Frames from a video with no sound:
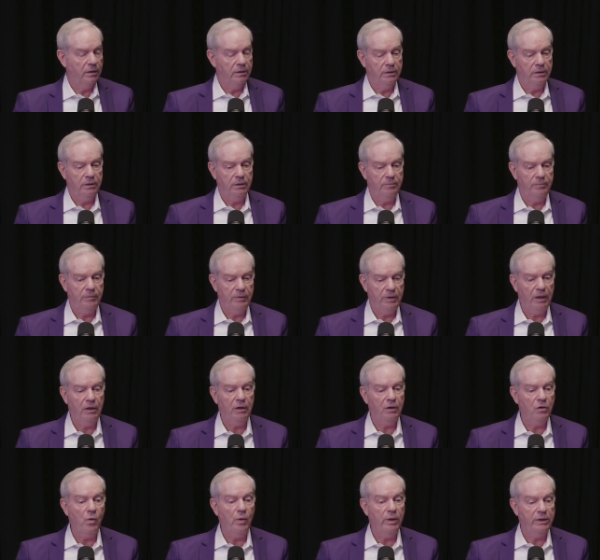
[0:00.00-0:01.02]

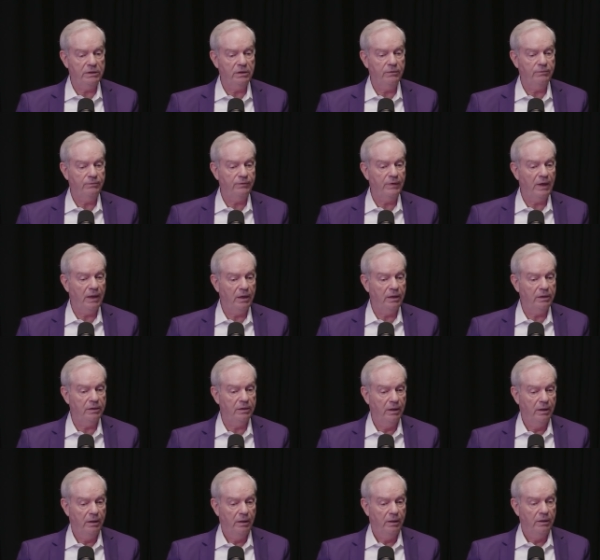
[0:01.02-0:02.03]
they're going to find